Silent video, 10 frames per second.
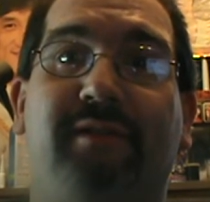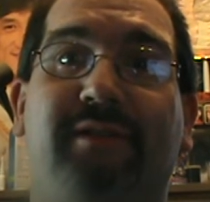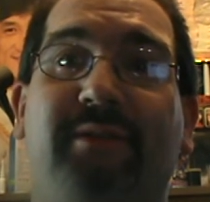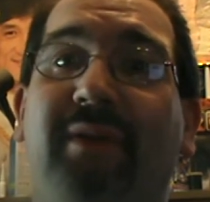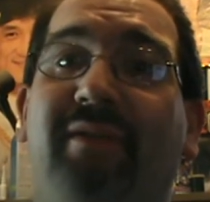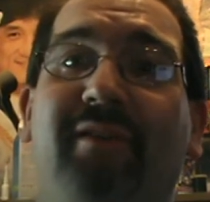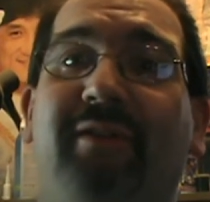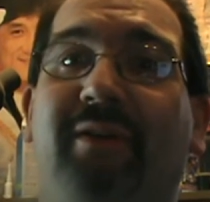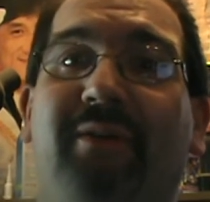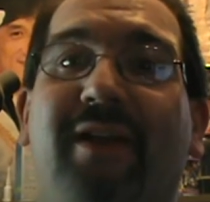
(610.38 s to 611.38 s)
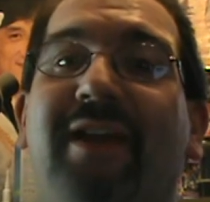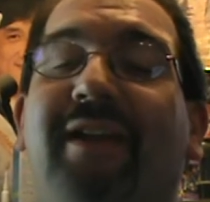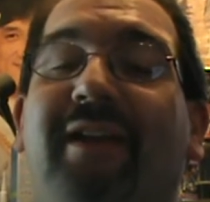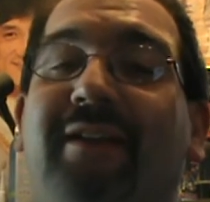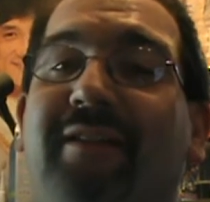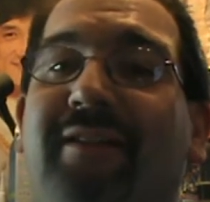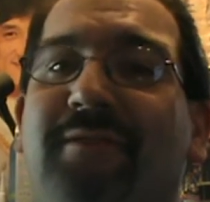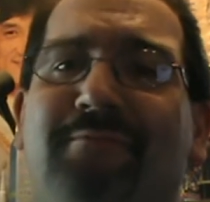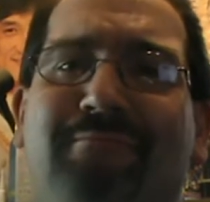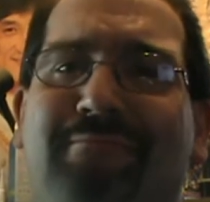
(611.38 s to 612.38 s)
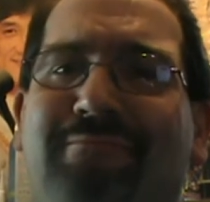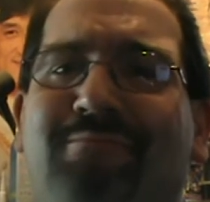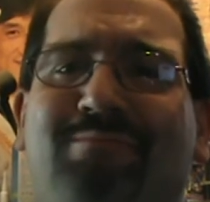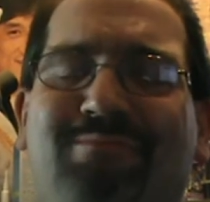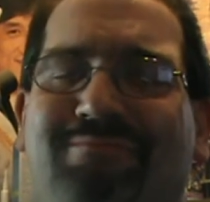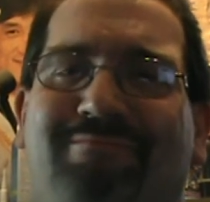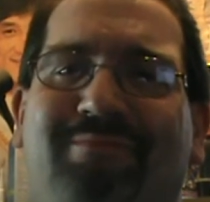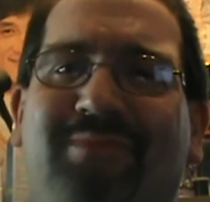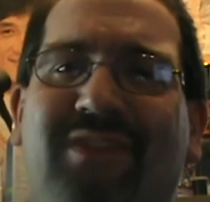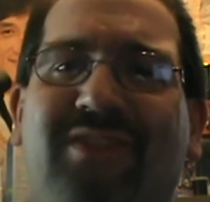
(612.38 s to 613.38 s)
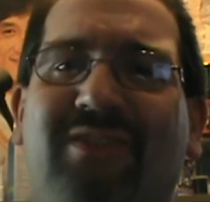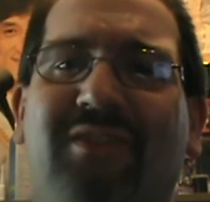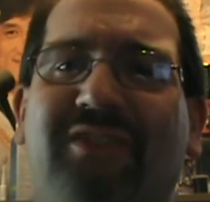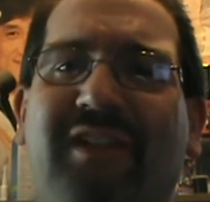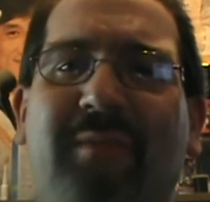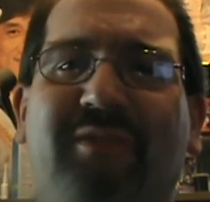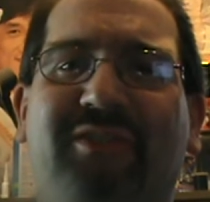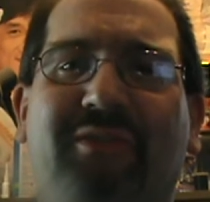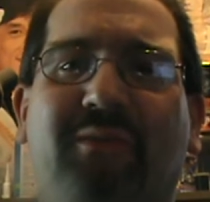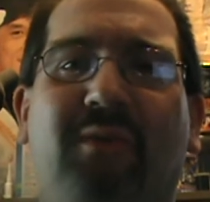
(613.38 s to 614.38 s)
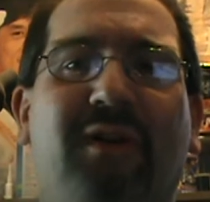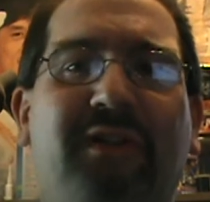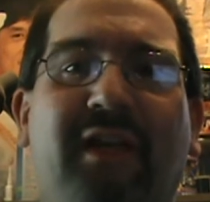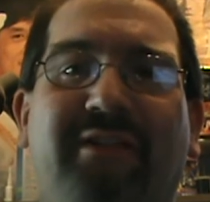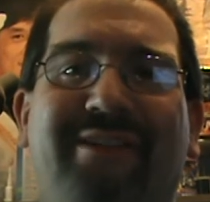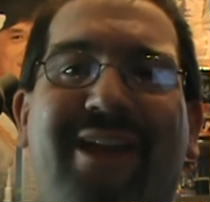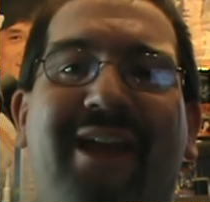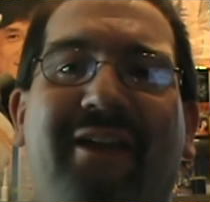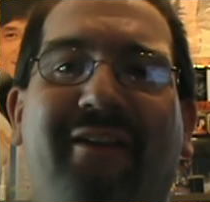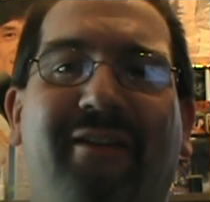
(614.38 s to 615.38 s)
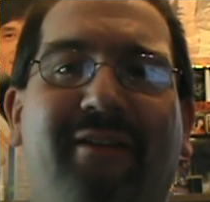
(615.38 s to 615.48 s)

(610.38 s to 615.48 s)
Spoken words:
So even if you don't like it, it's as long as an episode of Walking Dead.